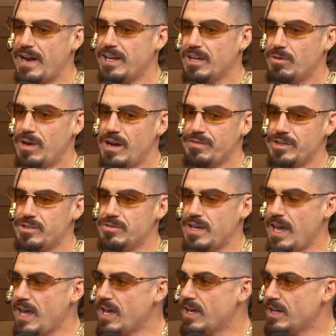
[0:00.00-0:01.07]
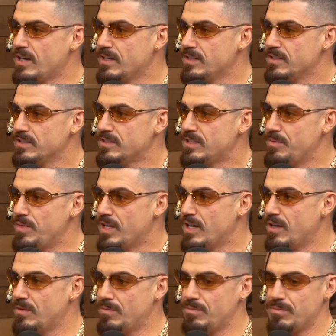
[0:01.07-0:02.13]
finding whatever you can to
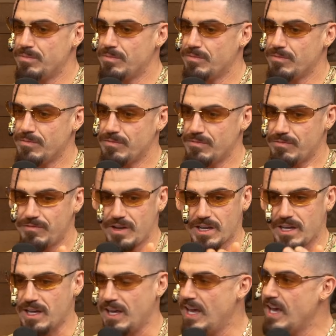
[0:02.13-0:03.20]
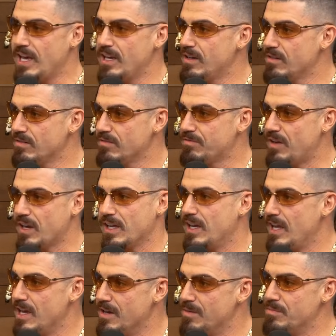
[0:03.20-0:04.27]
become fucking
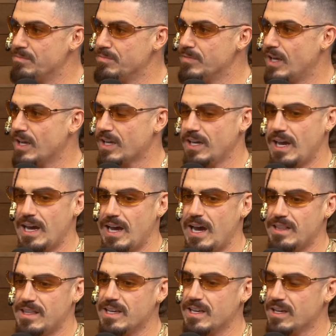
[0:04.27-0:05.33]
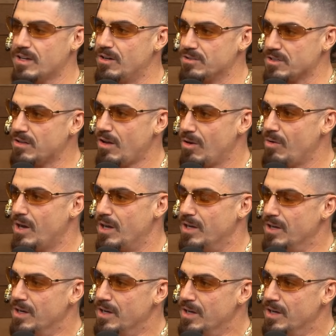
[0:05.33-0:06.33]
him, like I think it goes a long way.